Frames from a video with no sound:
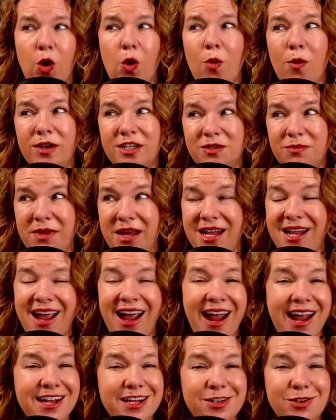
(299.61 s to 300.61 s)
which meant I
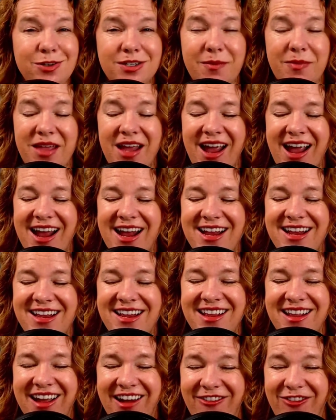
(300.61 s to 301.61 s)
had to do something I had
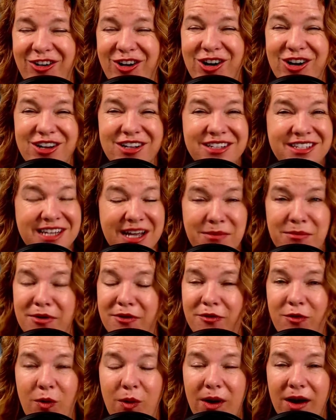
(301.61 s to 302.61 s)
never done
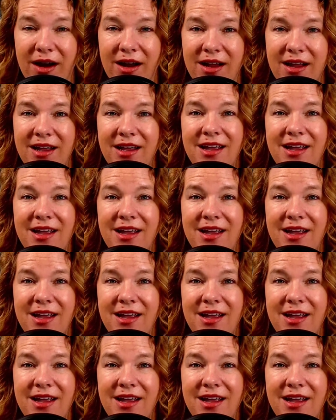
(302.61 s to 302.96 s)
before.